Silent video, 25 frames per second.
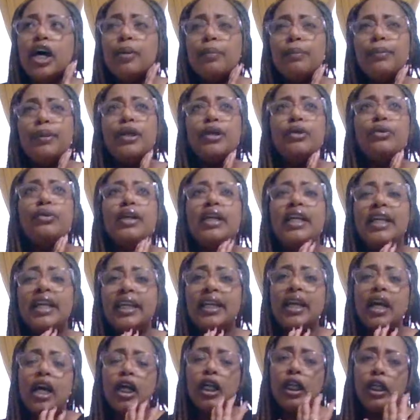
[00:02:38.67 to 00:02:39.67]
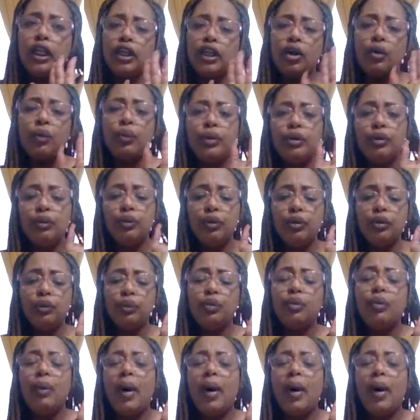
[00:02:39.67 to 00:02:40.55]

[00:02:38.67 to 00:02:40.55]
beauty and, you know, woo woo woo.